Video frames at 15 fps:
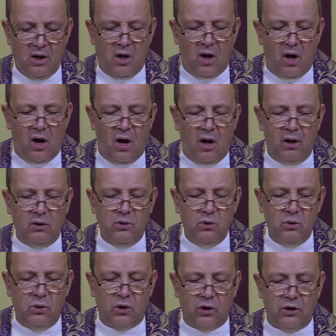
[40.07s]
All
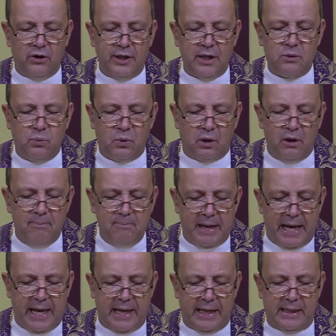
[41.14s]
who heard it were
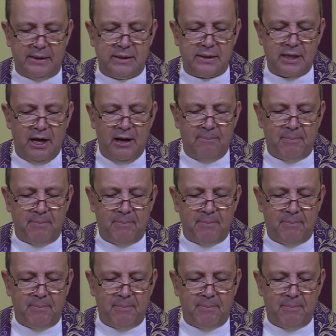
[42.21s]
amazed